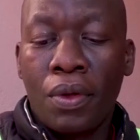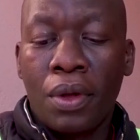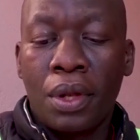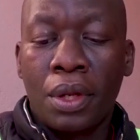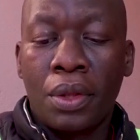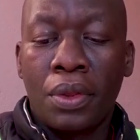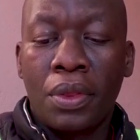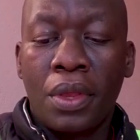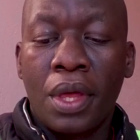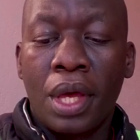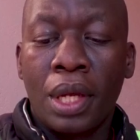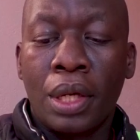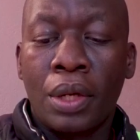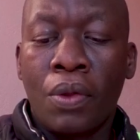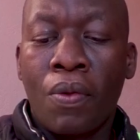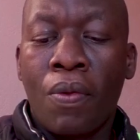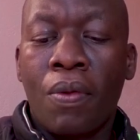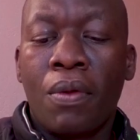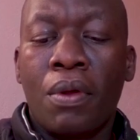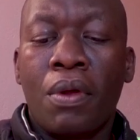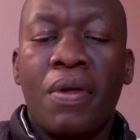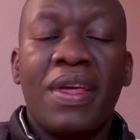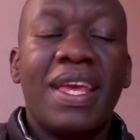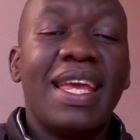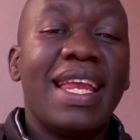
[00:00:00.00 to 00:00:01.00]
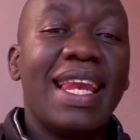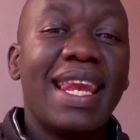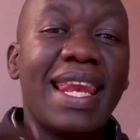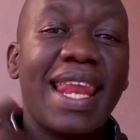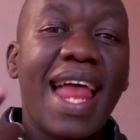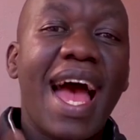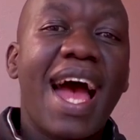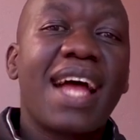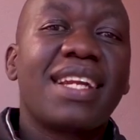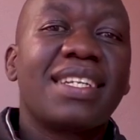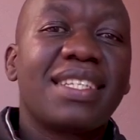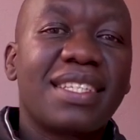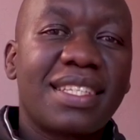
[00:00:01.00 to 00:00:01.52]
and then he
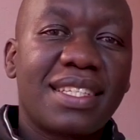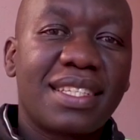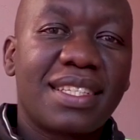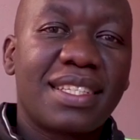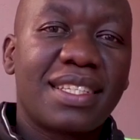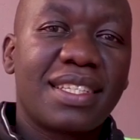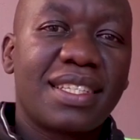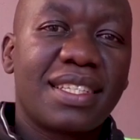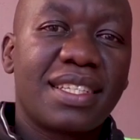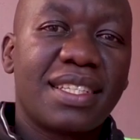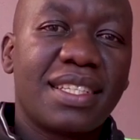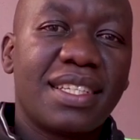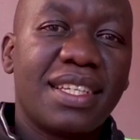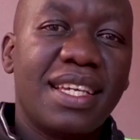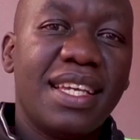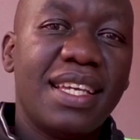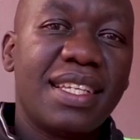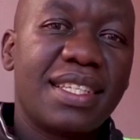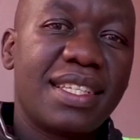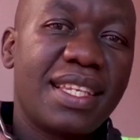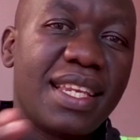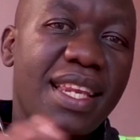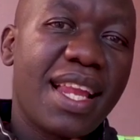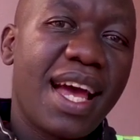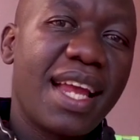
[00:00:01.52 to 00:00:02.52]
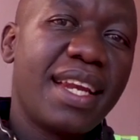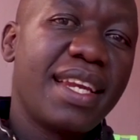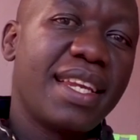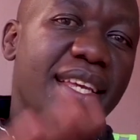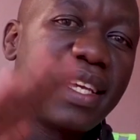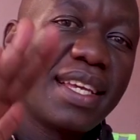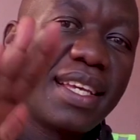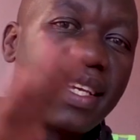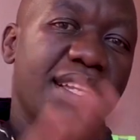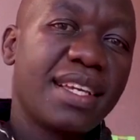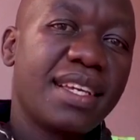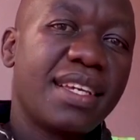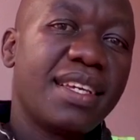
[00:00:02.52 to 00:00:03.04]
lands, his
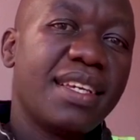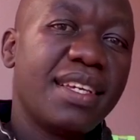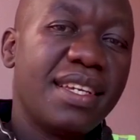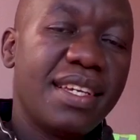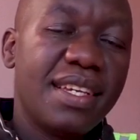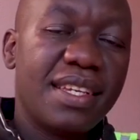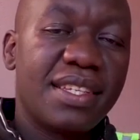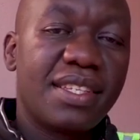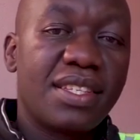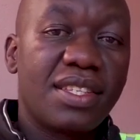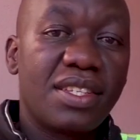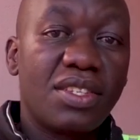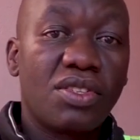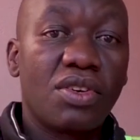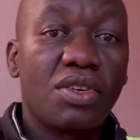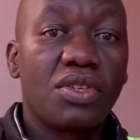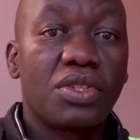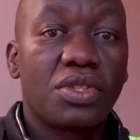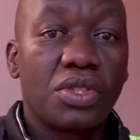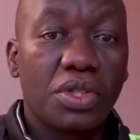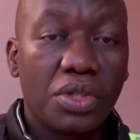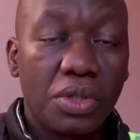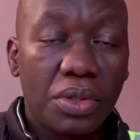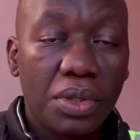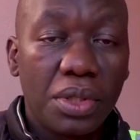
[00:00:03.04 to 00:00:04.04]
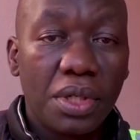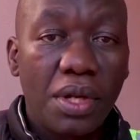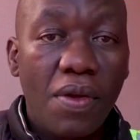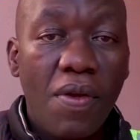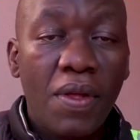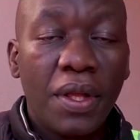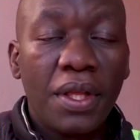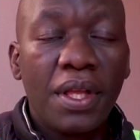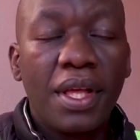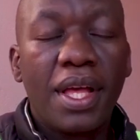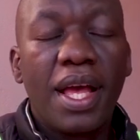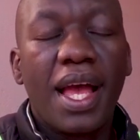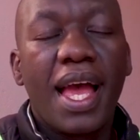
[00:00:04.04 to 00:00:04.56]
landing is not good,
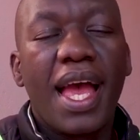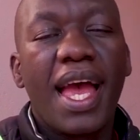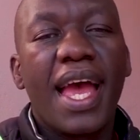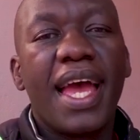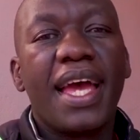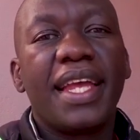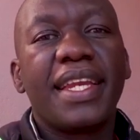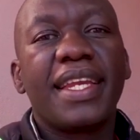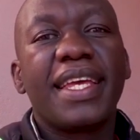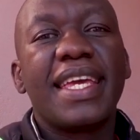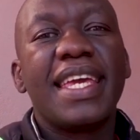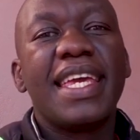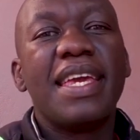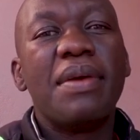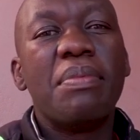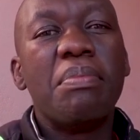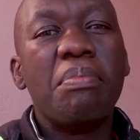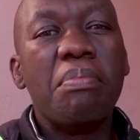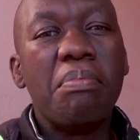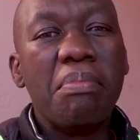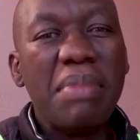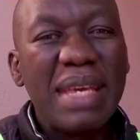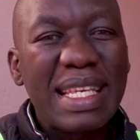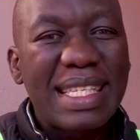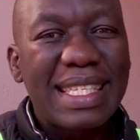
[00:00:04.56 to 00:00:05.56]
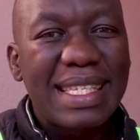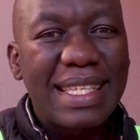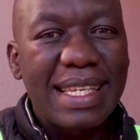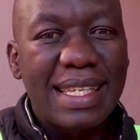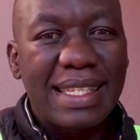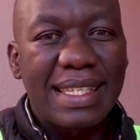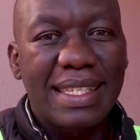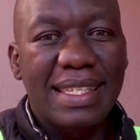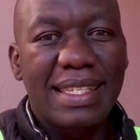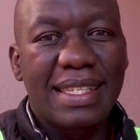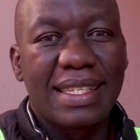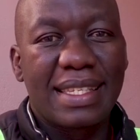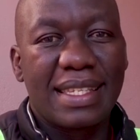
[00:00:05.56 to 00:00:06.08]
and he
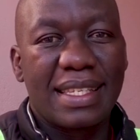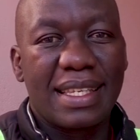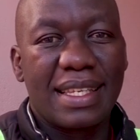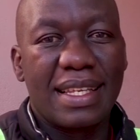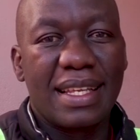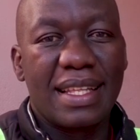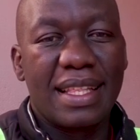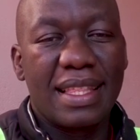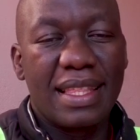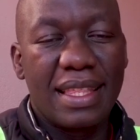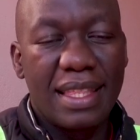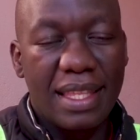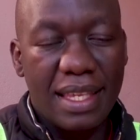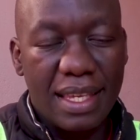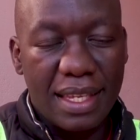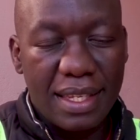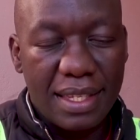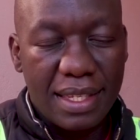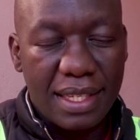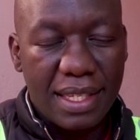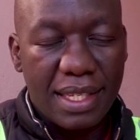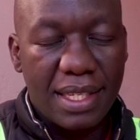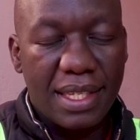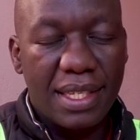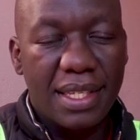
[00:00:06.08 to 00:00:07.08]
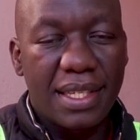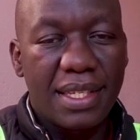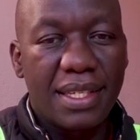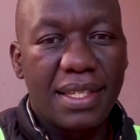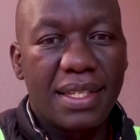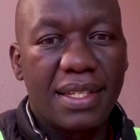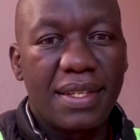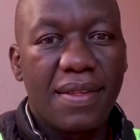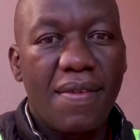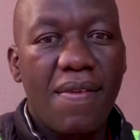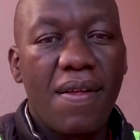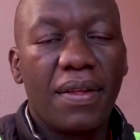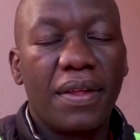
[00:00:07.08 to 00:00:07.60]
misses this,
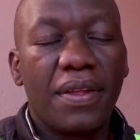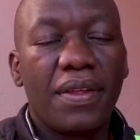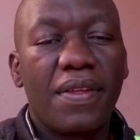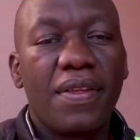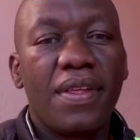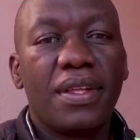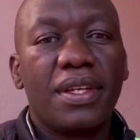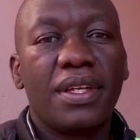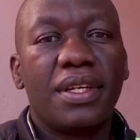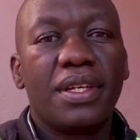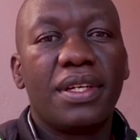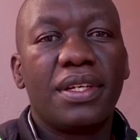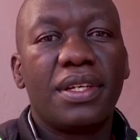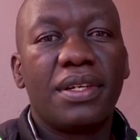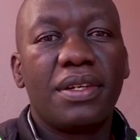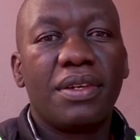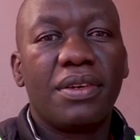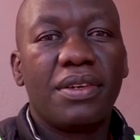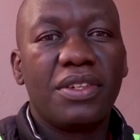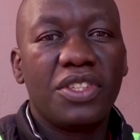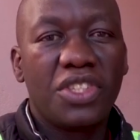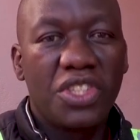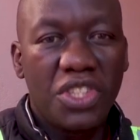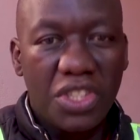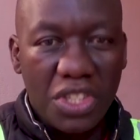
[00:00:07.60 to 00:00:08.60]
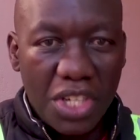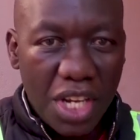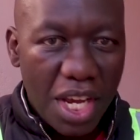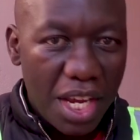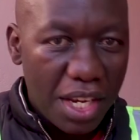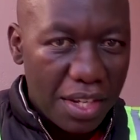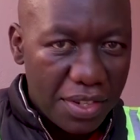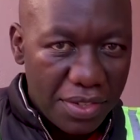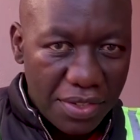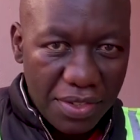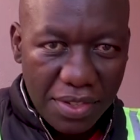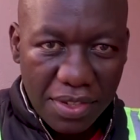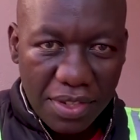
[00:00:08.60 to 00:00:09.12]

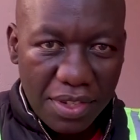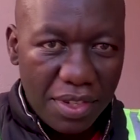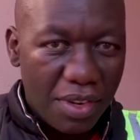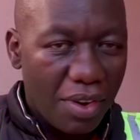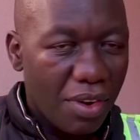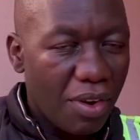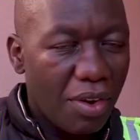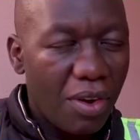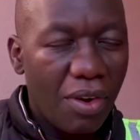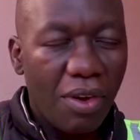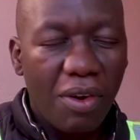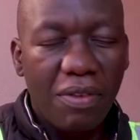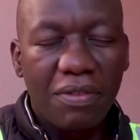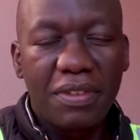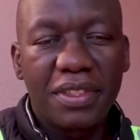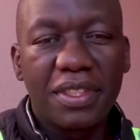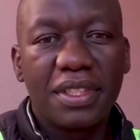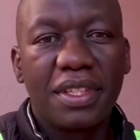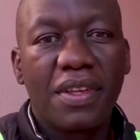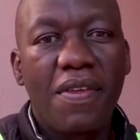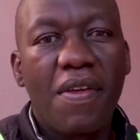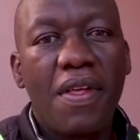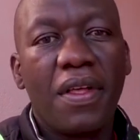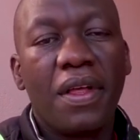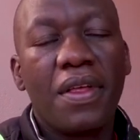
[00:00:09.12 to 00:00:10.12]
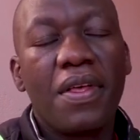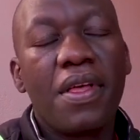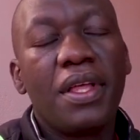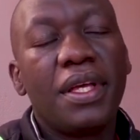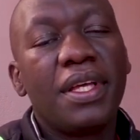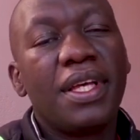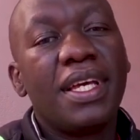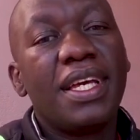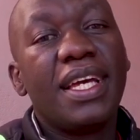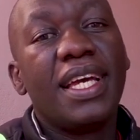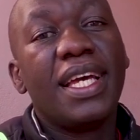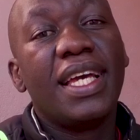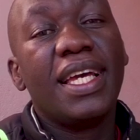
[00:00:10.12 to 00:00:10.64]
shakes all over,
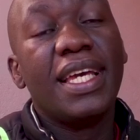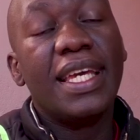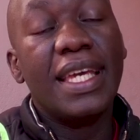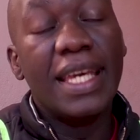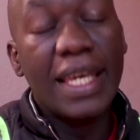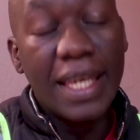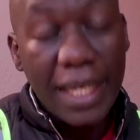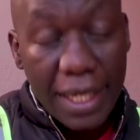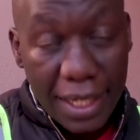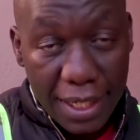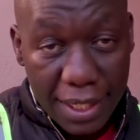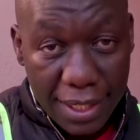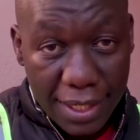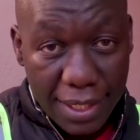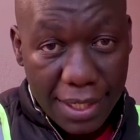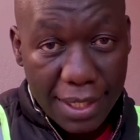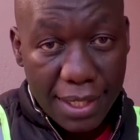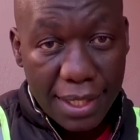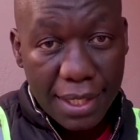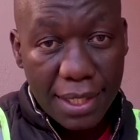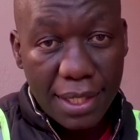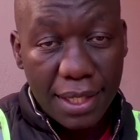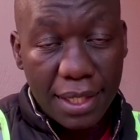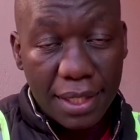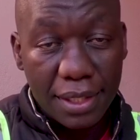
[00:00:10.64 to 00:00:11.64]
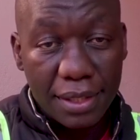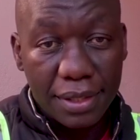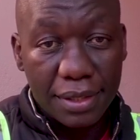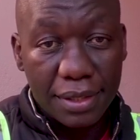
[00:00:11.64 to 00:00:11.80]
hits